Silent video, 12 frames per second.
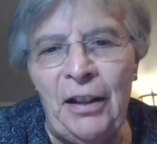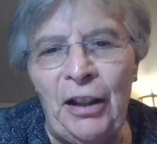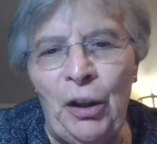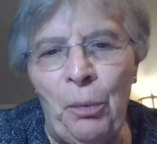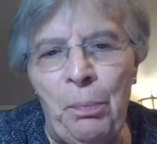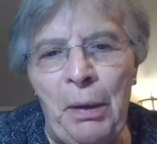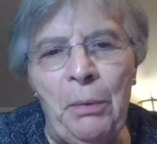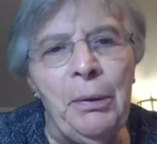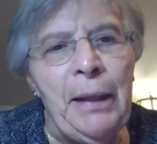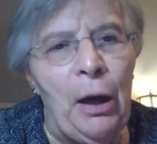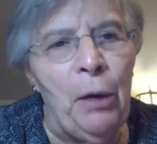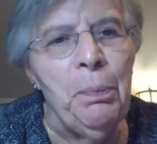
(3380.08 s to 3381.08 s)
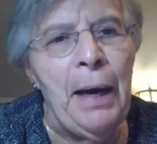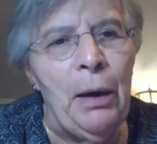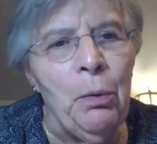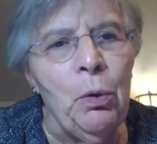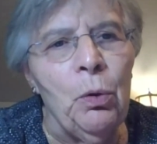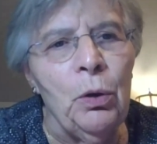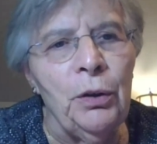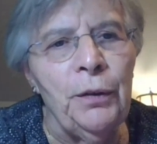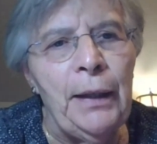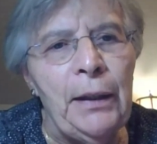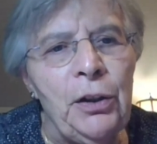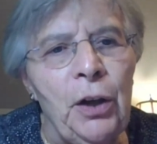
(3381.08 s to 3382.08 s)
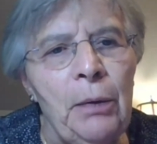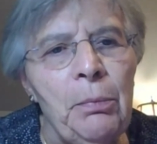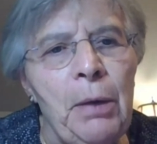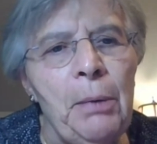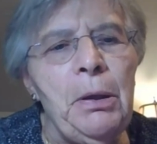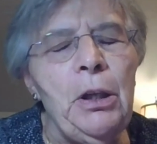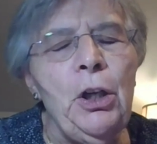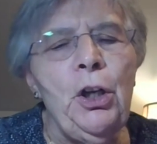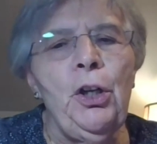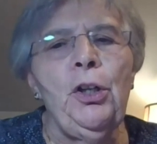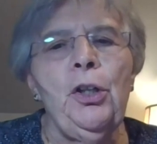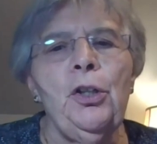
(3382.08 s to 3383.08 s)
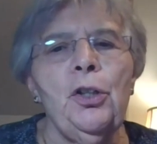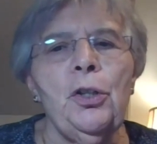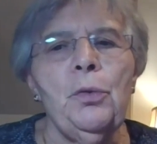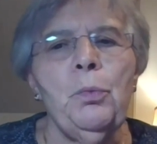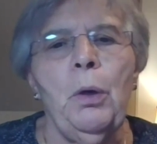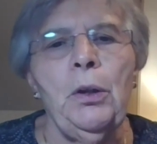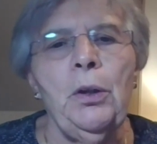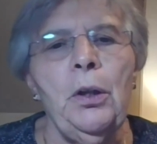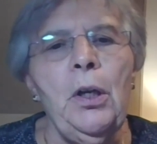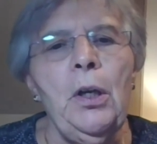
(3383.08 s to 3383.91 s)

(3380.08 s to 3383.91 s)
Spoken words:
being without power all of that time. I mean, you just wonder.